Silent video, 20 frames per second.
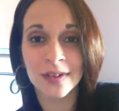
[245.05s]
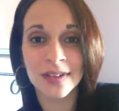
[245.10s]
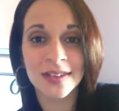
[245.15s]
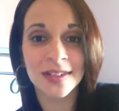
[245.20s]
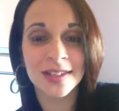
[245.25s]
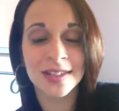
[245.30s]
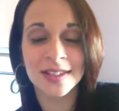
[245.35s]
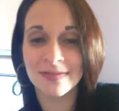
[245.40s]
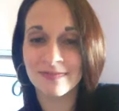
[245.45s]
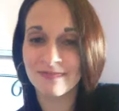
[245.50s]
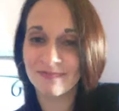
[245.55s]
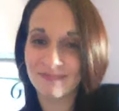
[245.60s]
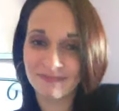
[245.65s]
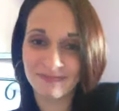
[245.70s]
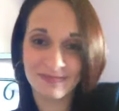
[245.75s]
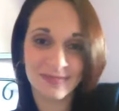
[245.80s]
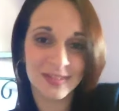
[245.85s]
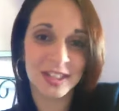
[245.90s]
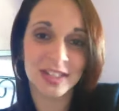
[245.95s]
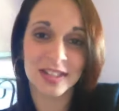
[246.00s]
it's
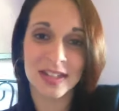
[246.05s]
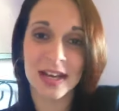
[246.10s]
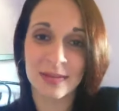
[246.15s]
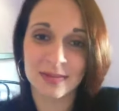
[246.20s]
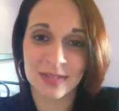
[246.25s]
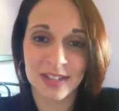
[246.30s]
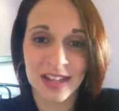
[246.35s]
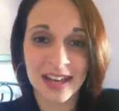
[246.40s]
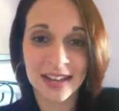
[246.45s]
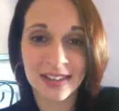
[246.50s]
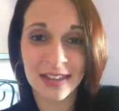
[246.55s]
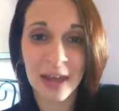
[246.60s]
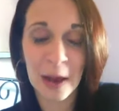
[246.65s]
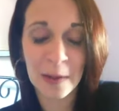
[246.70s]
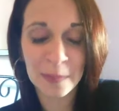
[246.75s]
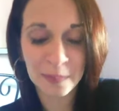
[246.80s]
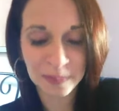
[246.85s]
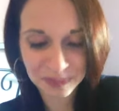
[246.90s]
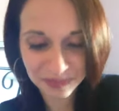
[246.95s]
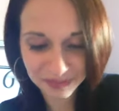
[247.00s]
just comes like that.